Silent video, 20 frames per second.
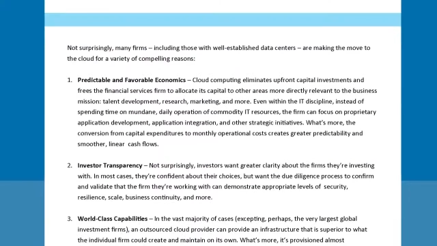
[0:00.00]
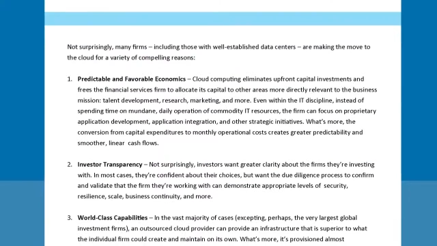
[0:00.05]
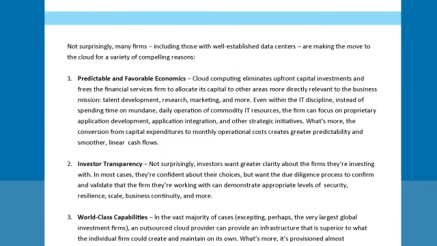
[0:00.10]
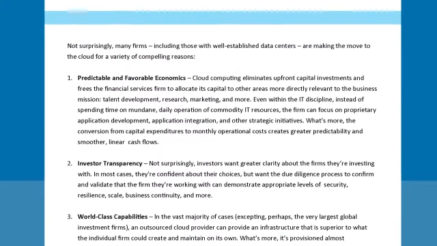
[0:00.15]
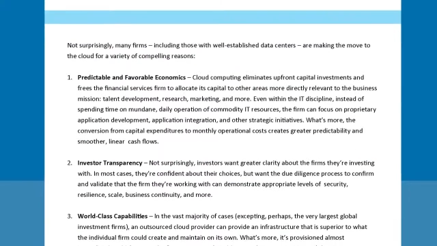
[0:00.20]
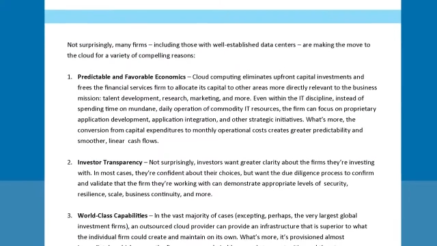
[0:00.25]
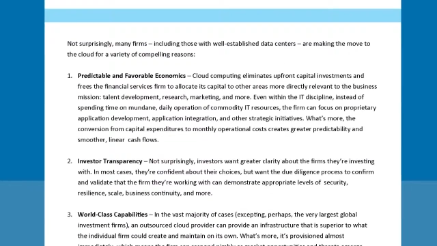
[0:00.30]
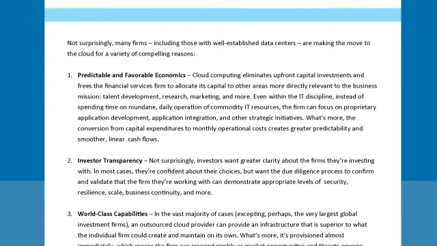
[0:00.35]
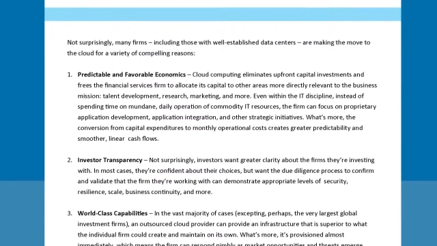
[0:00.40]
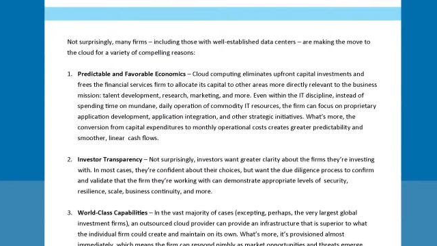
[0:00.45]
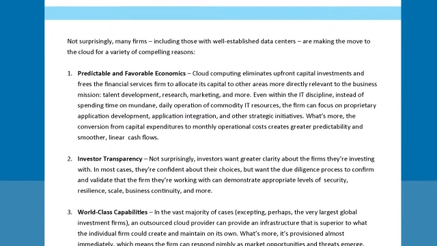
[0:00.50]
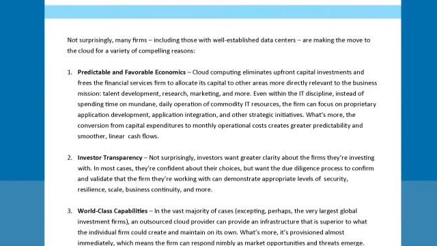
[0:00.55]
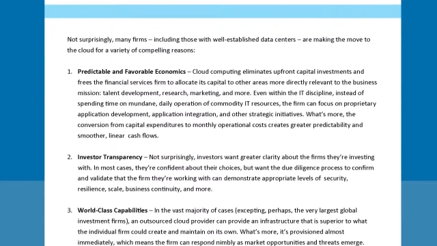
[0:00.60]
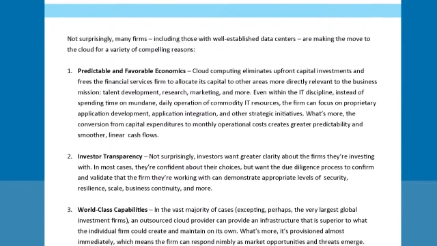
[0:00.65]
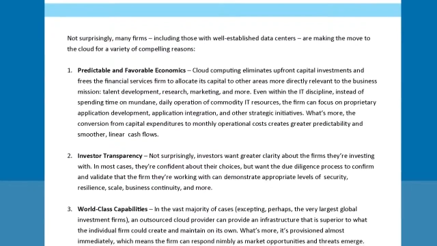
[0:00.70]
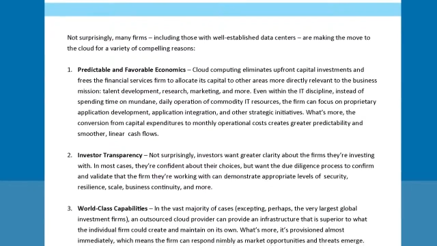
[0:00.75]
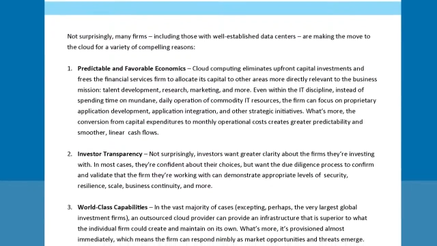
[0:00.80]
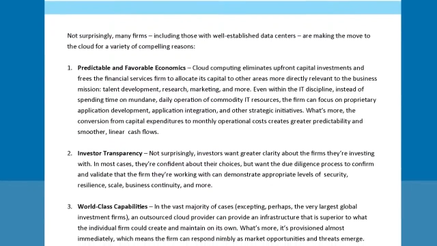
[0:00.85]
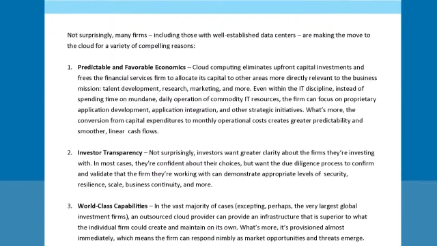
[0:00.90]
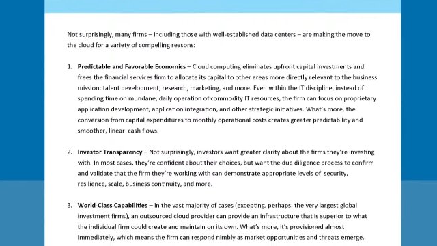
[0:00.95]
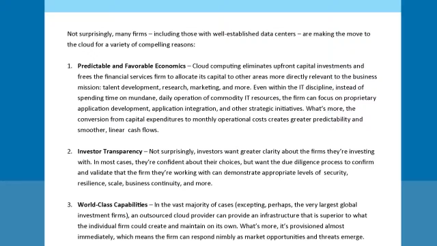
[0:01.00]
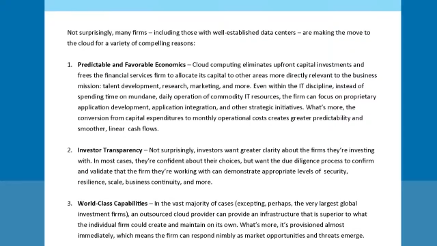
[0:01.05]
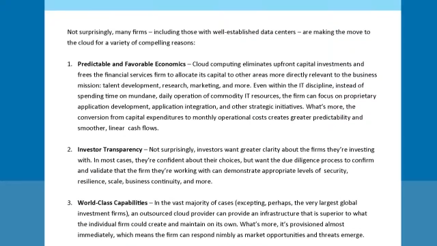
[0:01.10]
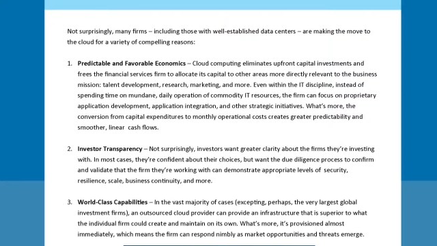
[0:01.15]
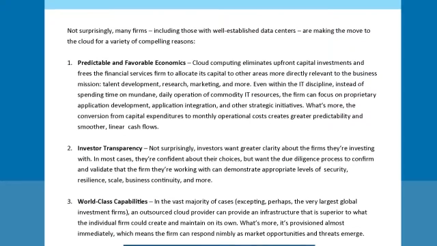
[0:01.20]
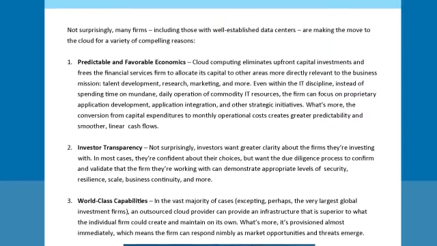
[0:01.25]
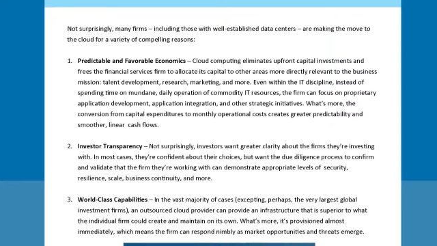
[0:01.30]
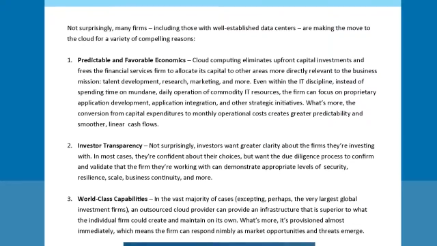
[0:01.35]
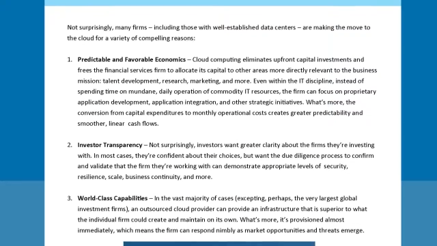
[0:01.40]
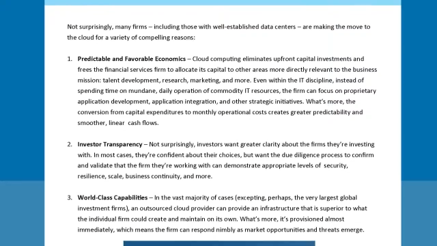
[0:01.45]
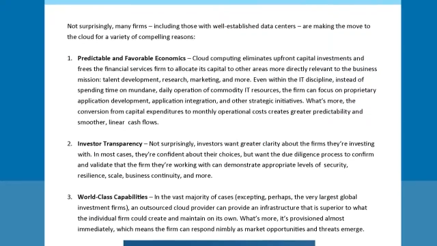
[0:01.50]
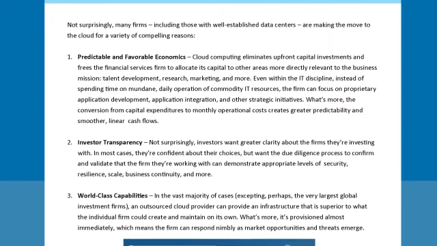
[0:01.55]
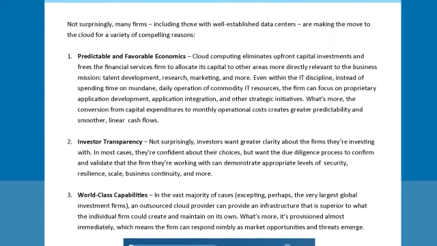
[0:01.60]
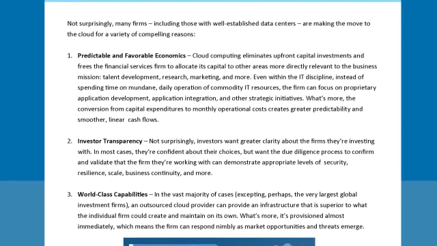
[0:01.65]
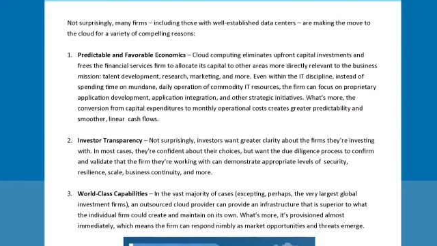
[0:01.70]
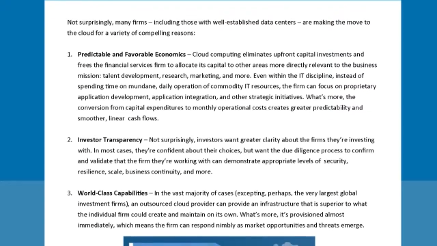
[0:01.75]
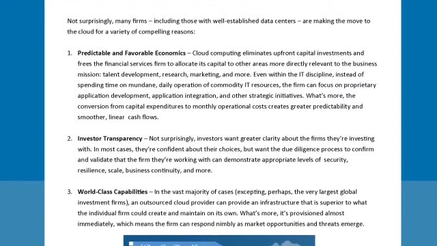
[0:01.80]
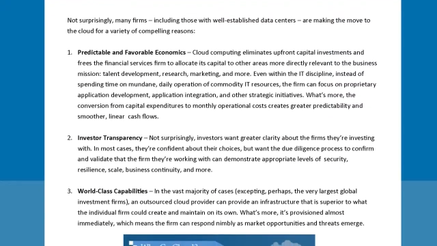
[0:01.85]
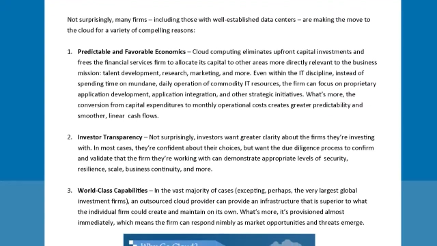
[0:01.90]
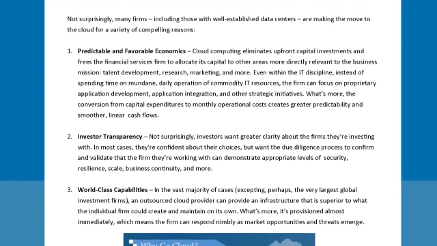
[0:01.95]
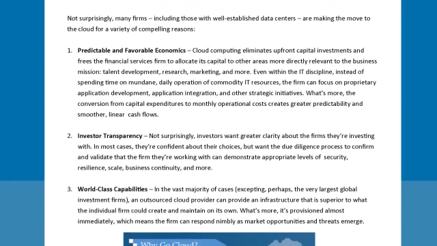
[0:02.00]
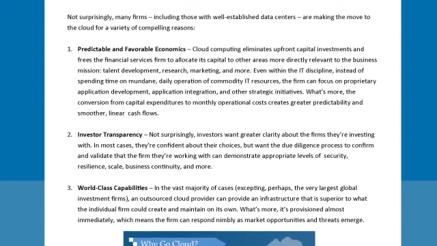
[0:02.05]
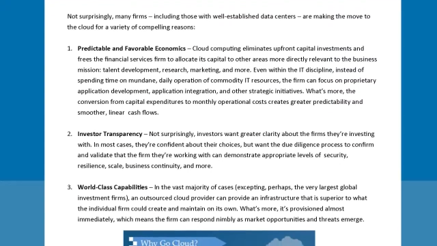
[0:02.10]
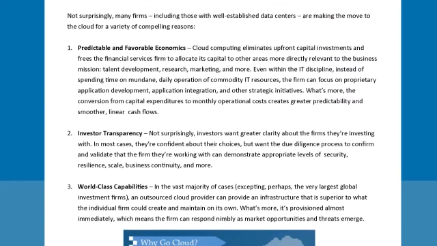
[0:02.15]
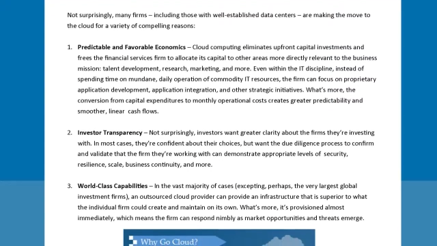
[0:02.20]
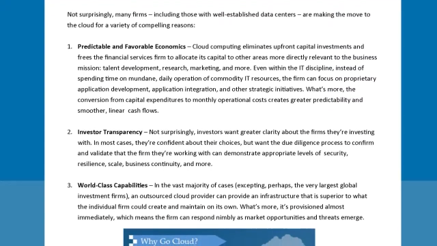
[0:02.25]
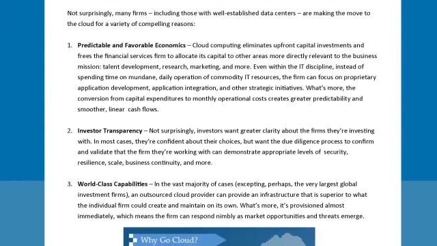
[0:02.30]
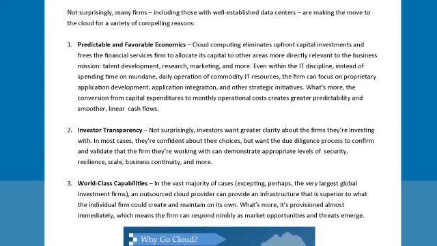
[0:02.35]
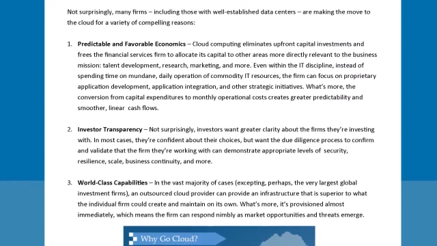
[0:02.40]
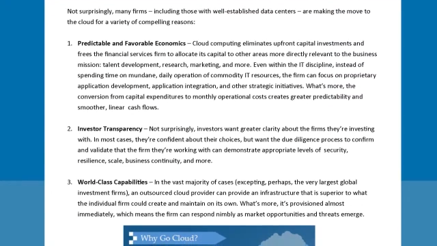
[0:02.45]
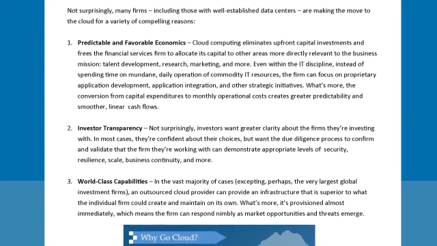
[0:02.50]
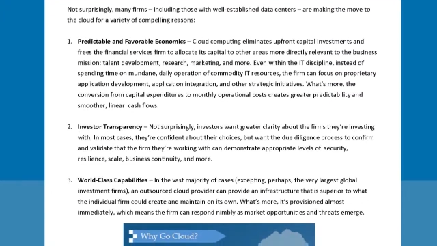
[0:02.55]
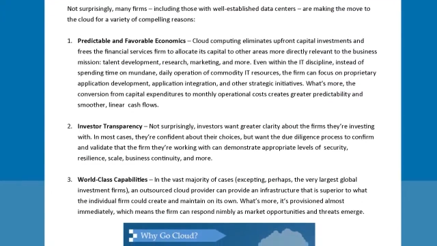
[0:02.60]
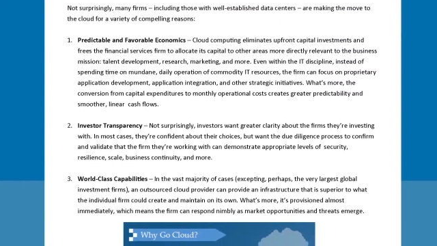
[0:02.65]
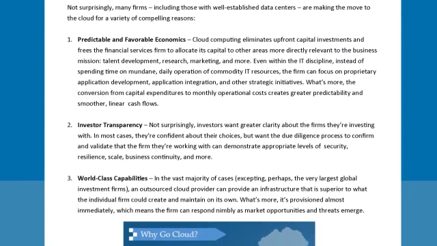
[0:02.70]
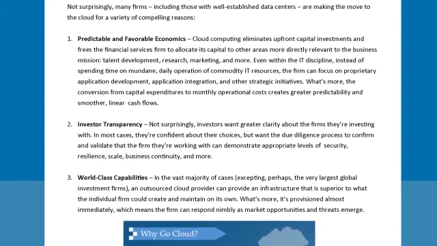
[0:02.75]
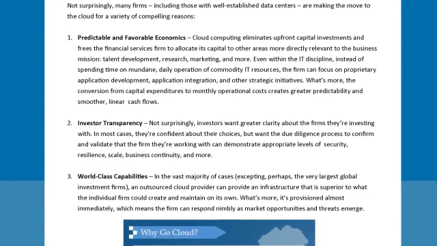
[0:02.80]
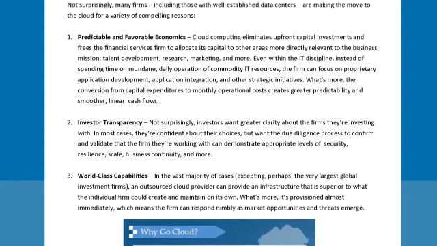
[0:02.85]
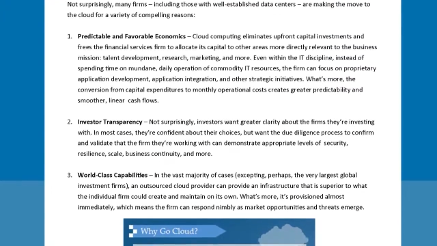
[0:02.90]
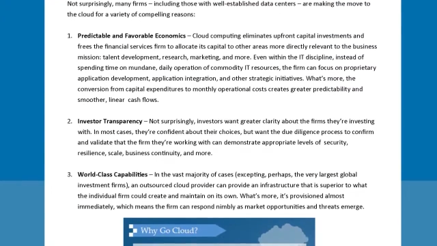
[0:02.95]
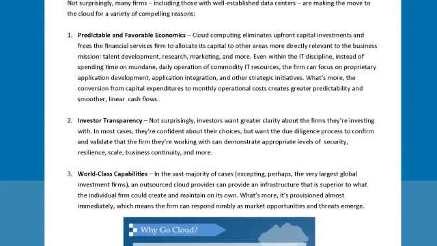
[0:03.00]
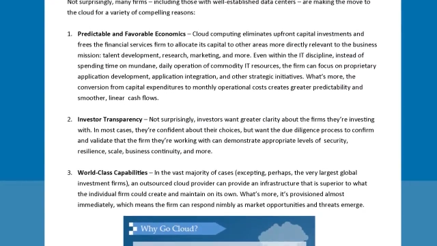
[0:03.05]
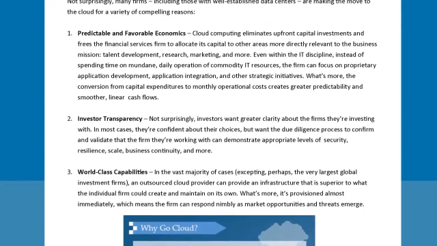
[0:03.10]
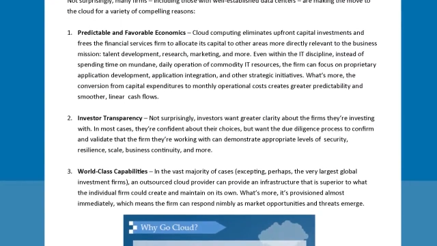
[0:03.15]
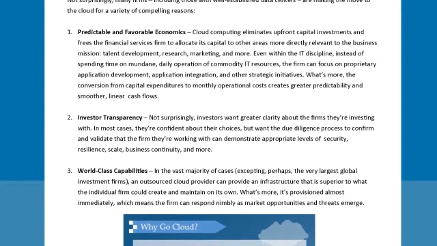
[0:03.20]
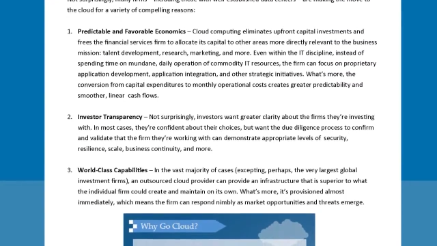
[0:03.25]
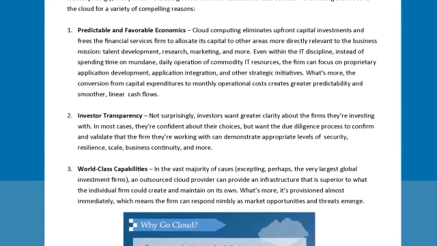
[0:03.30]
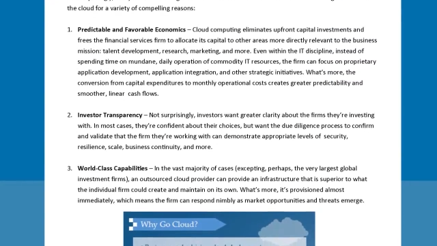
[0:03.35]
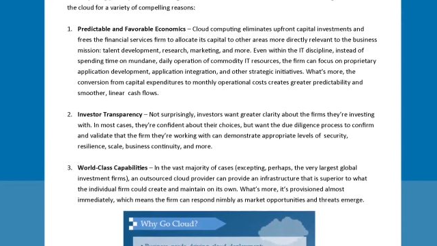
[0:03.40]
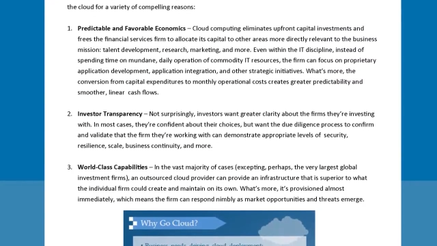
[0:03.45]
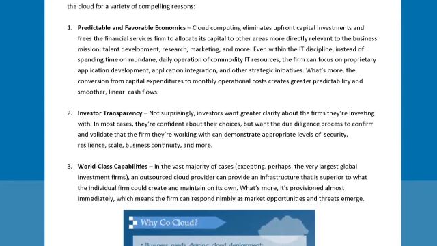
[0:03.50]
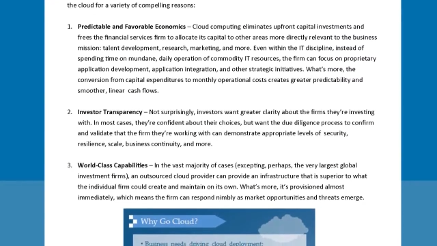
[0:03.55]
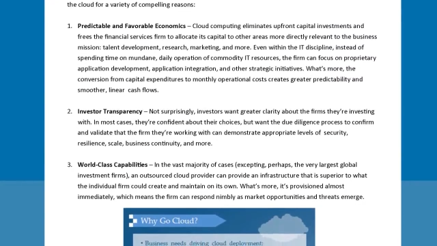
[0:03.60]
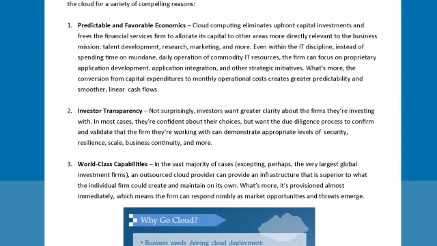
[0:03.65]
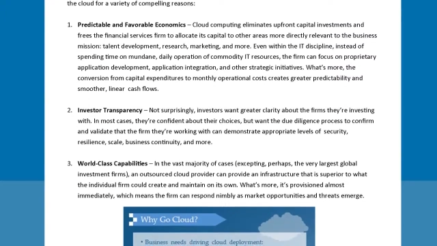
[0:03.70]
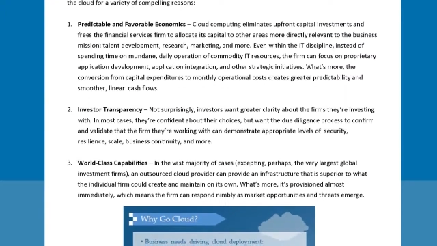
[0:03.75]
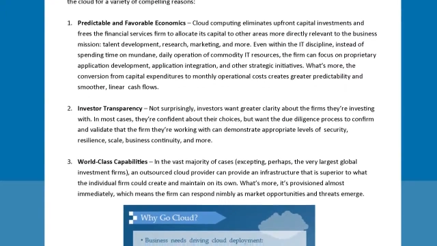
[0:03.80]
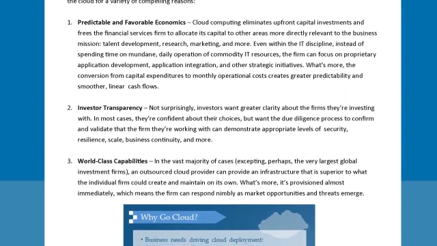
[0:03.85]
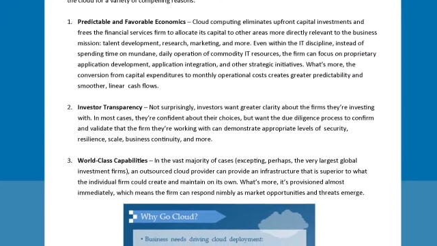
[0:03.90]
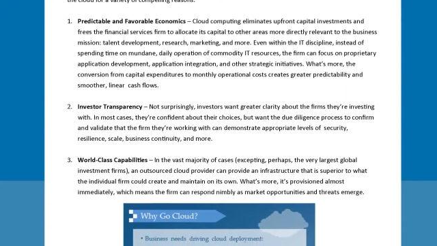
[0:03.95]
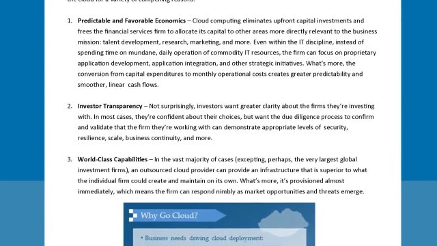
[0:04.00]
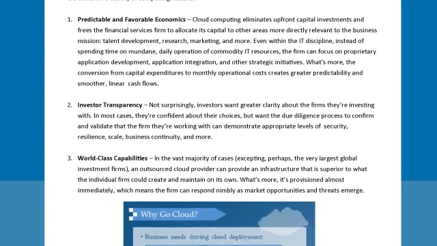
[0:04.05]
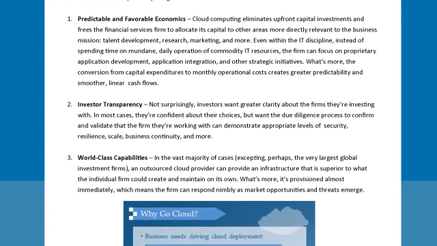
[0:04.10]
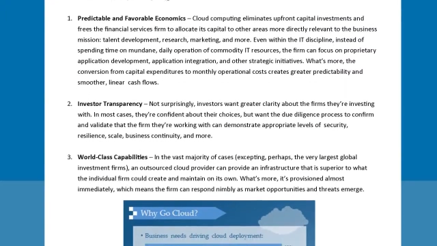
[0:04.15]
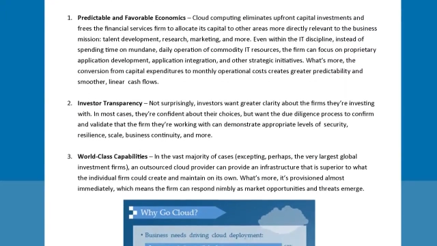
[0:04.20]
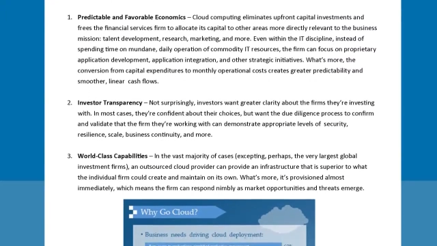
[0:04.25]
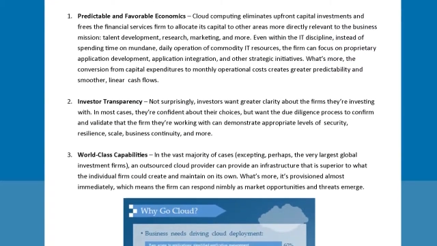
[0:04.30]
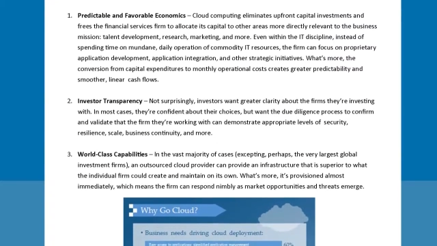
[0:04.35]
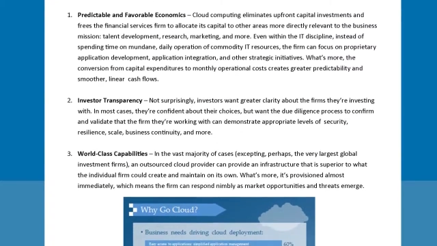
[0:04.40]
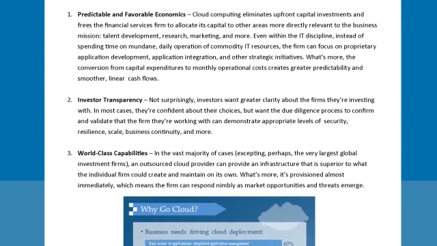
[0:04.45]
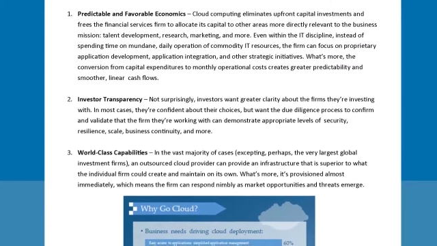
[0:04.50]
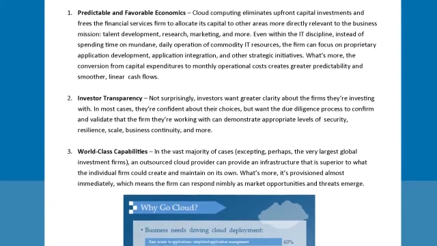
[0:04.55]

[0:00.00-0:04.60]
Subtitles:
No face is visible, so there are no lips to read.